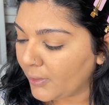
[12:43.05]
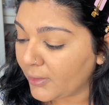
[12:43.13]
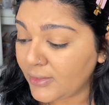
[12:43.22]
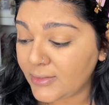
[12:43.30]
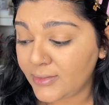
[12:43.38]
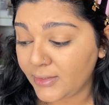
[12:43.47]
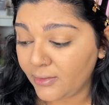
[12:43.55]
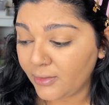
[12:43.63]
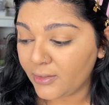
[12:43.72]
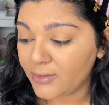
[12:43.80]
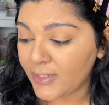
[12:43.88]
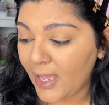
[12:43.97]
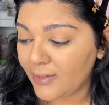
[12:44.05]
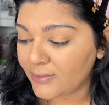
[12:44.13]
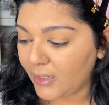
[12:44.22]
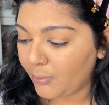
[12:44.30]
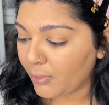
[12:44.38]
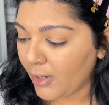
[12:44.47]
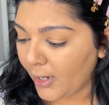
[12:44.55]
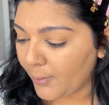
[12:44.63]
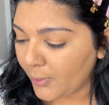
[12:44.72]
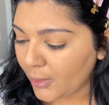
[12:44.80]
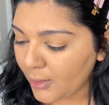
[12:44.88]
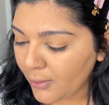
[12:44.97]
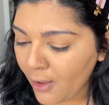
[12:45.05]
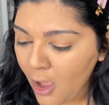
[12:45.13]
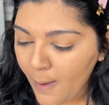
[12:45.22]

concealers as a primer,